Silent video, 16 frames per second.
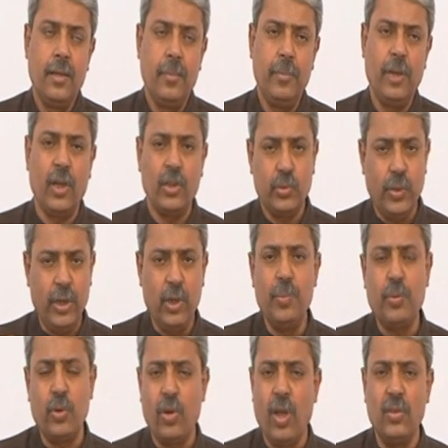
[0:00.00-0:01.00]
because when you
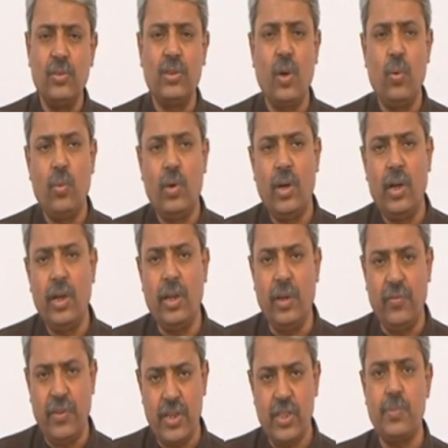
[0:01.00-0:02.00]
pronounce the word
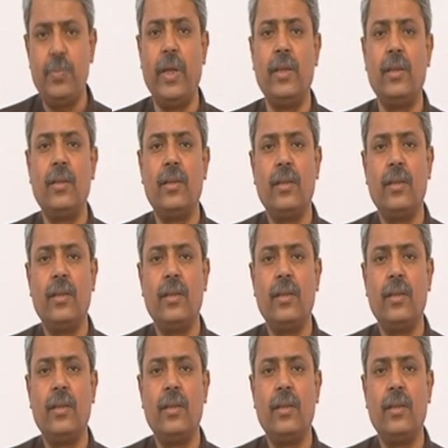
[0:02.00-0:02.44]
investment,